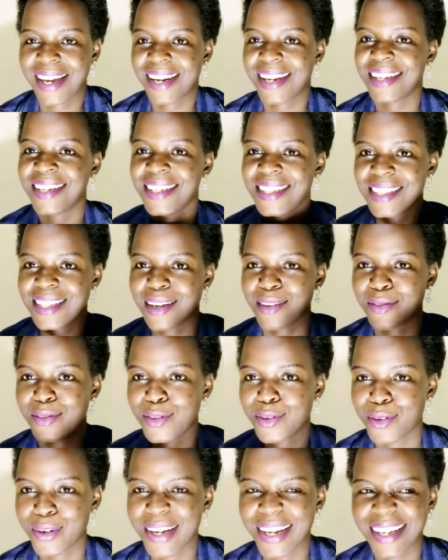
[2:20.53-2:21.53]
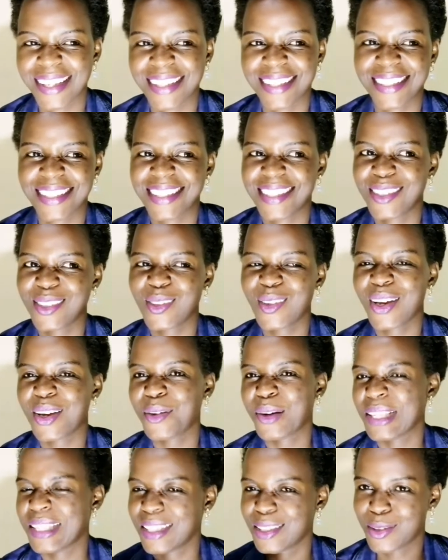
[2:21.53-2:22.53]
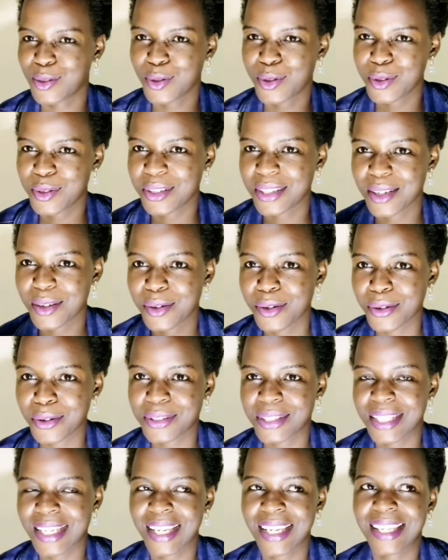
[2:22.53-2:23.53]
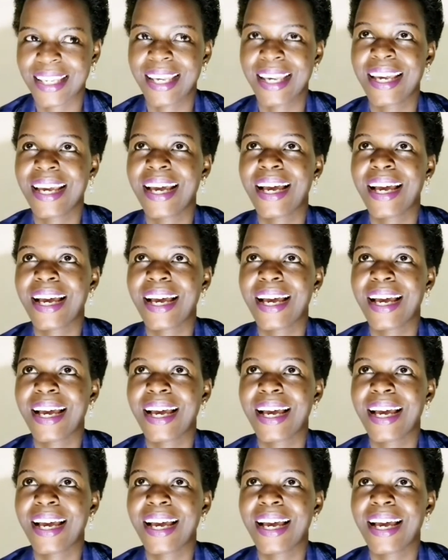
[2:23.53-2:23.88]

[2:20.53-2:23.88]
and I didn't have yogurt, so I wanted to go to the grocery.